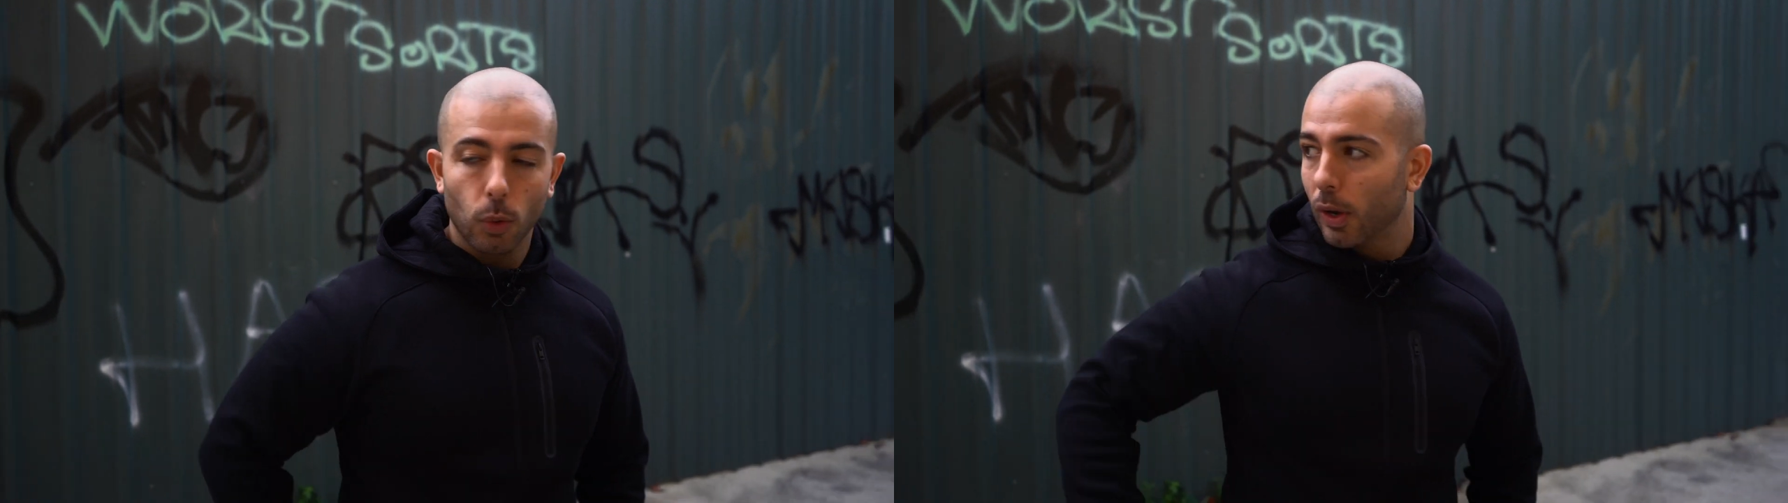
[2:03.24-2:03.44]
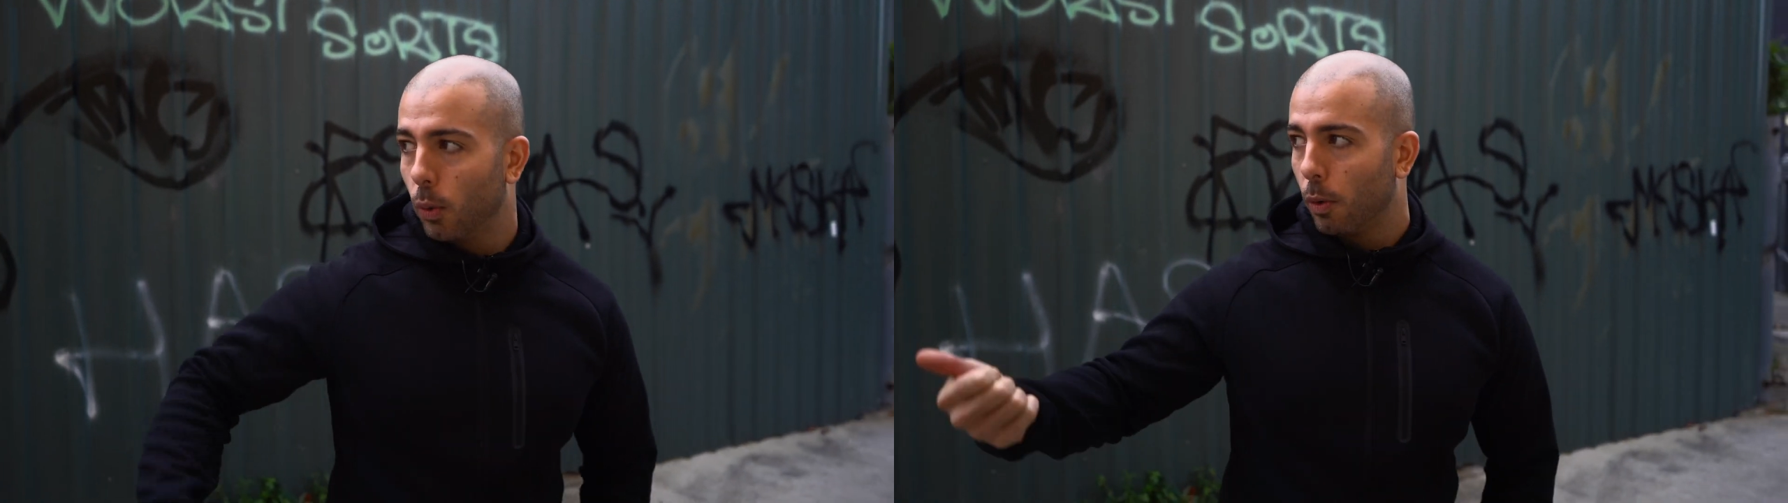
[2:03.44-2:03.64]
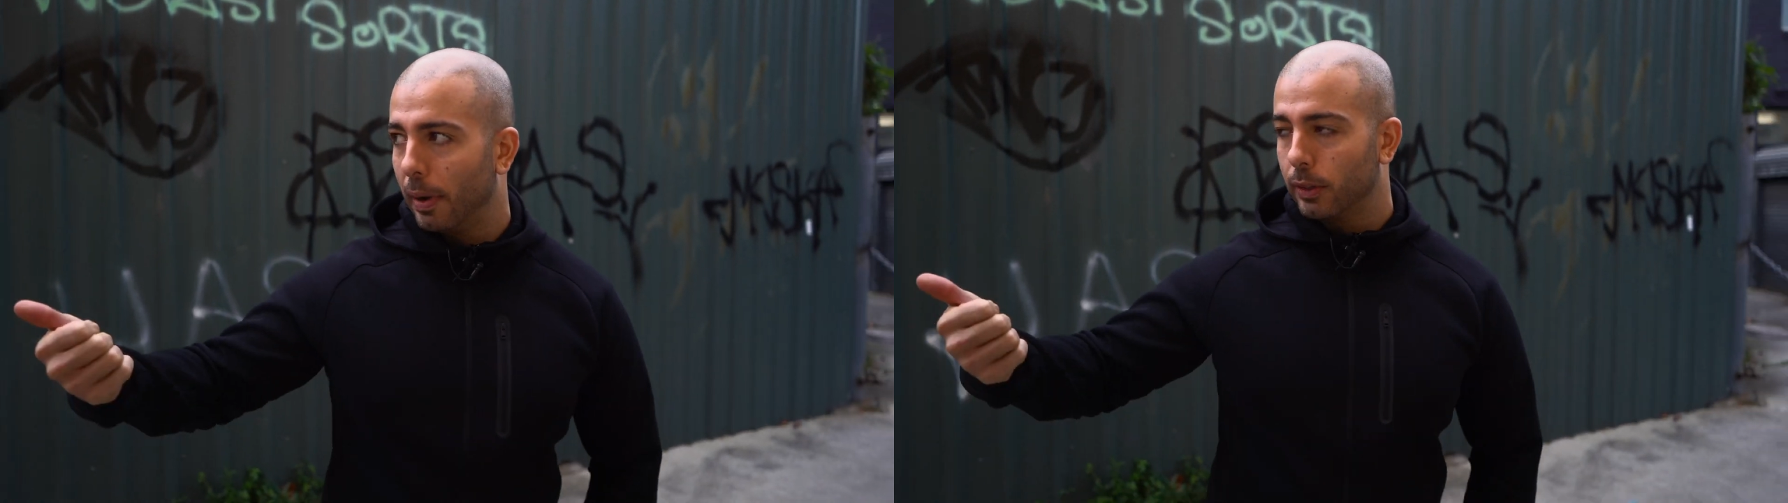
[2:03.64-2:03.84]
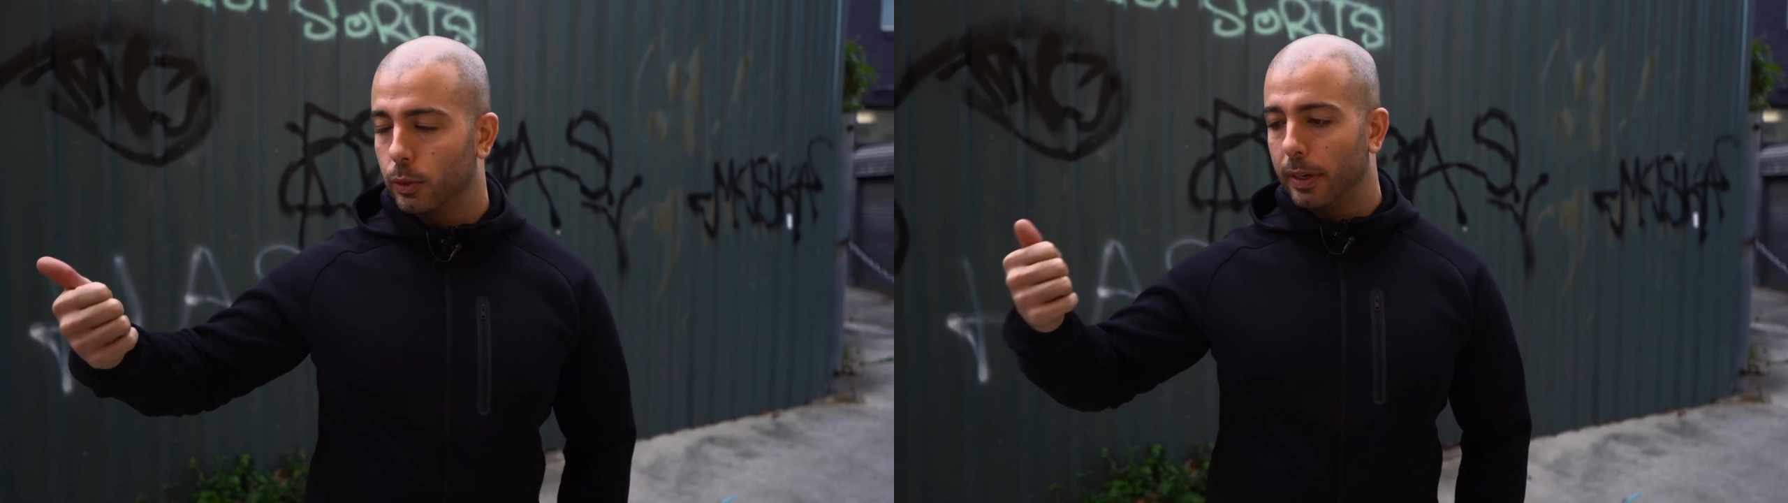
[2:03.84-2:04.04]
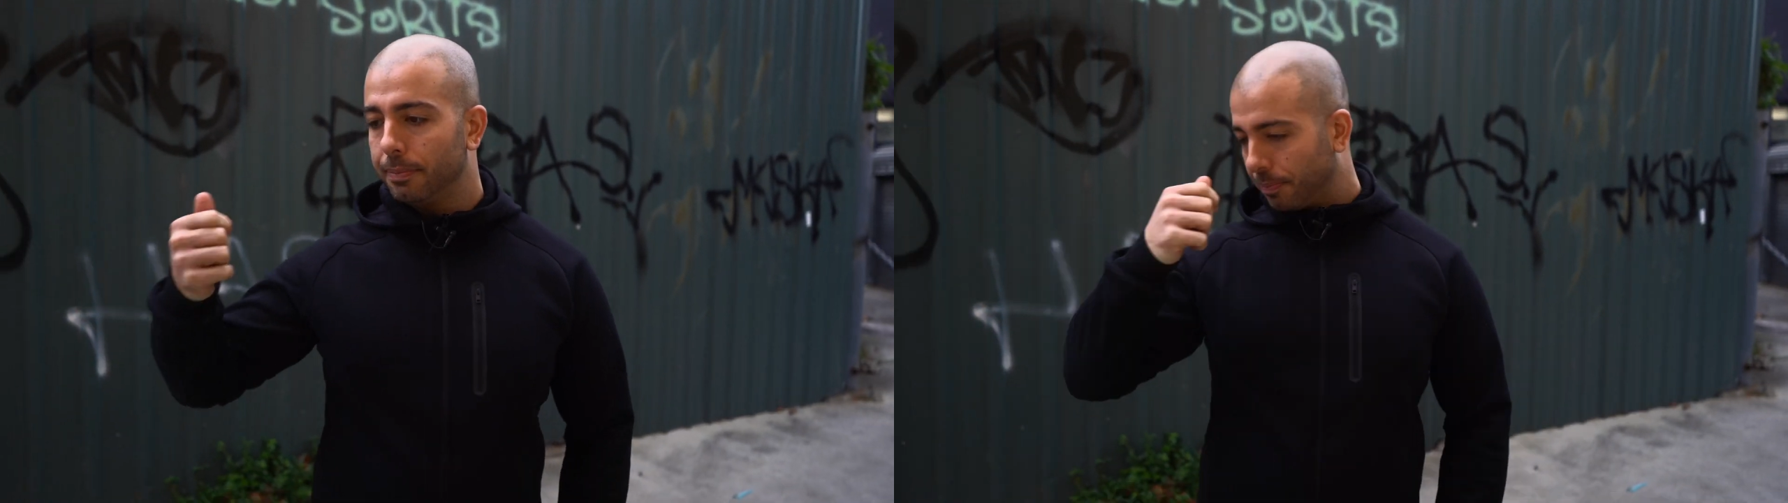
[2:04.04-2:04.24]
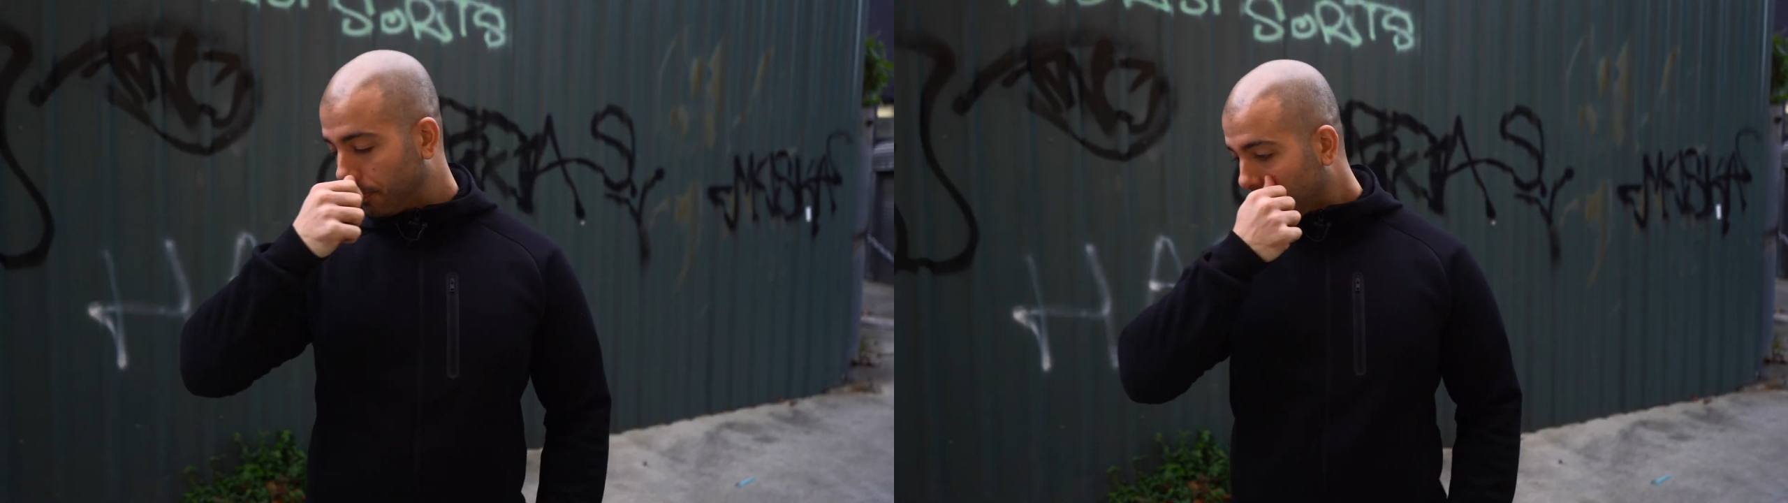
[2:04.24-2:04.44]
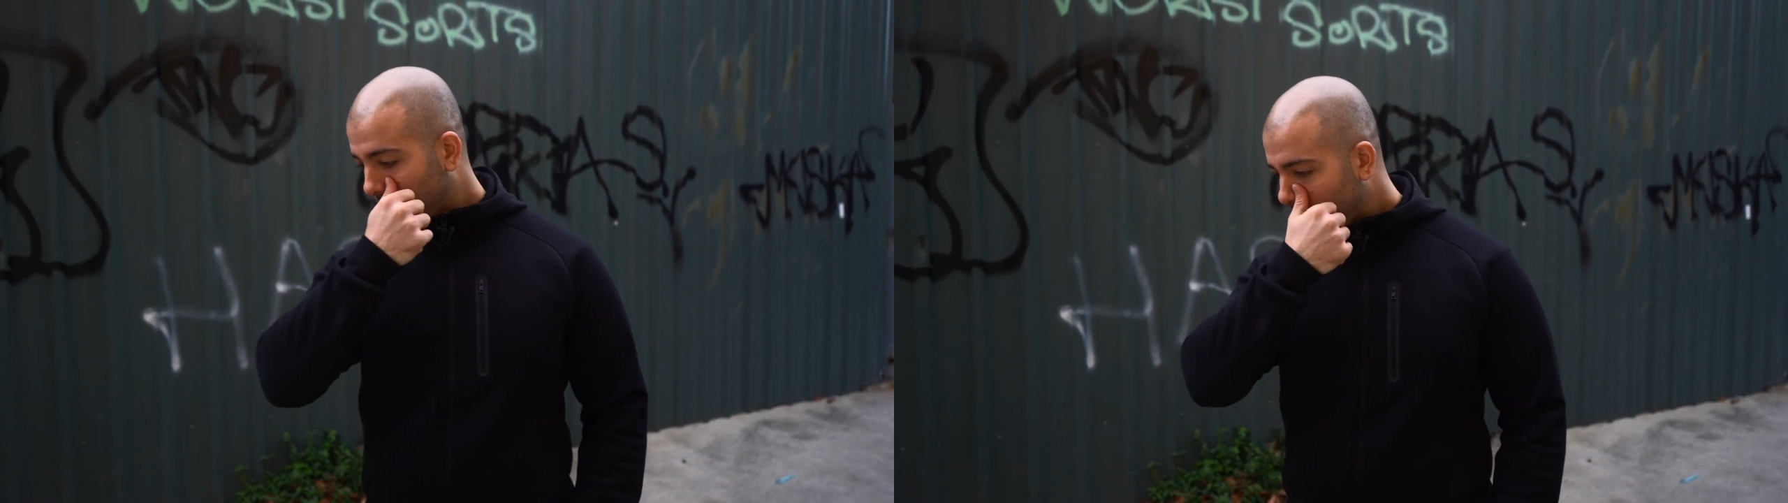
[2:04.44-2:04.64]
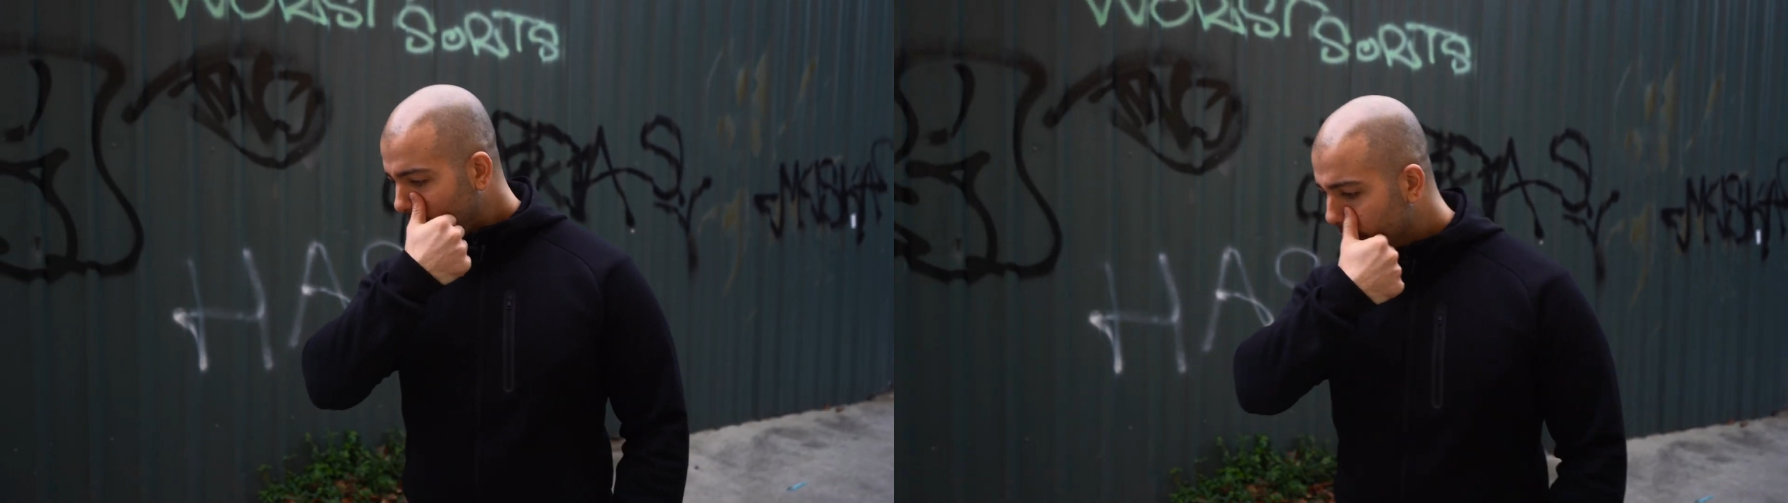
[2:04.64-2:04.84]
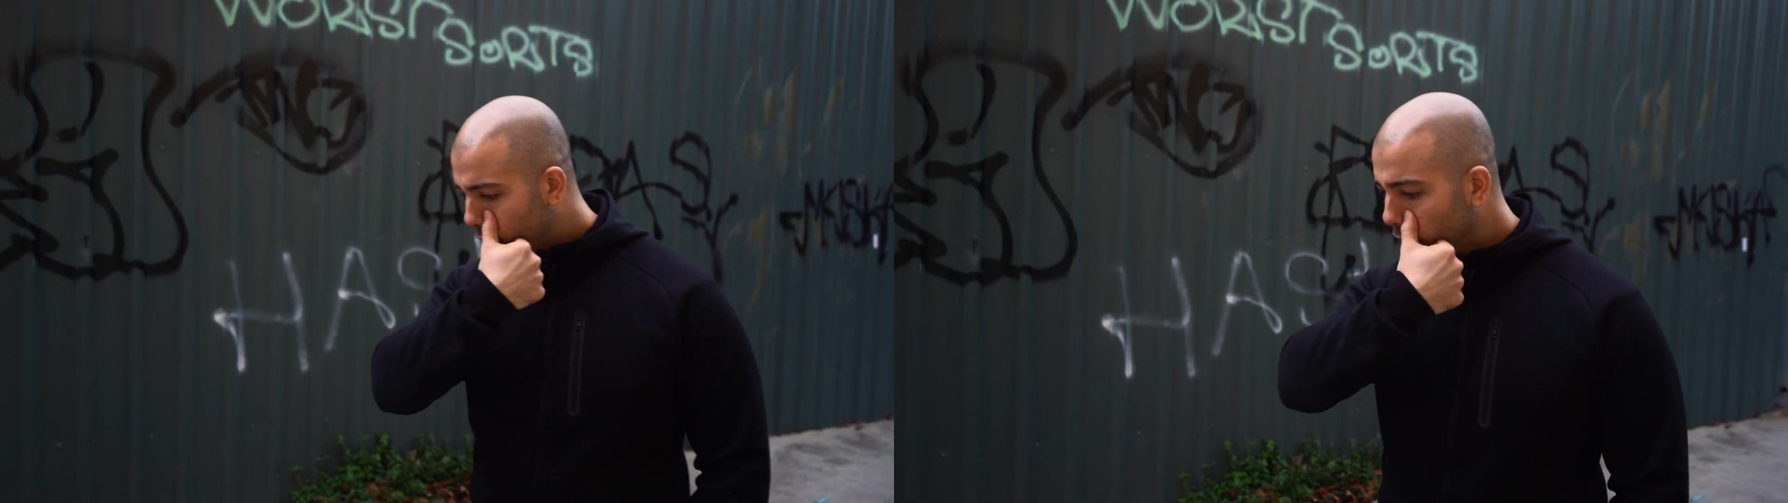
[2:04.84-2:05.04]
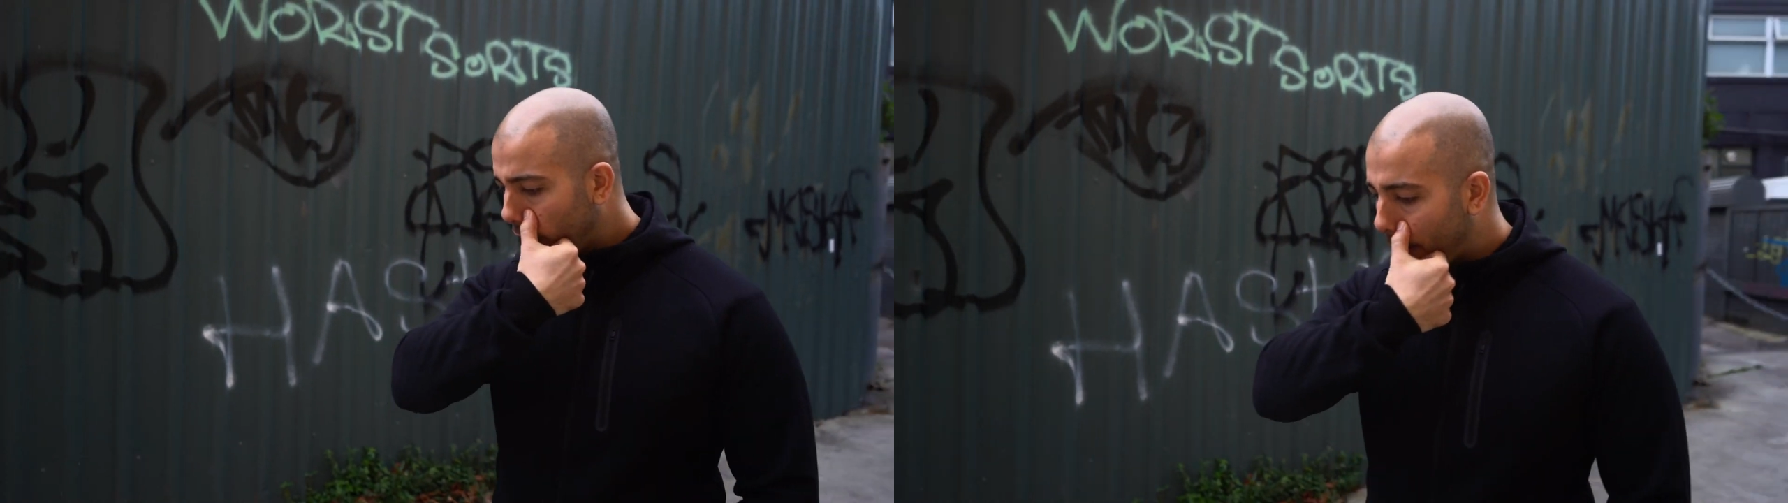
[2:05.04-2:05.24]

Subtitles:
we can walk back this way. To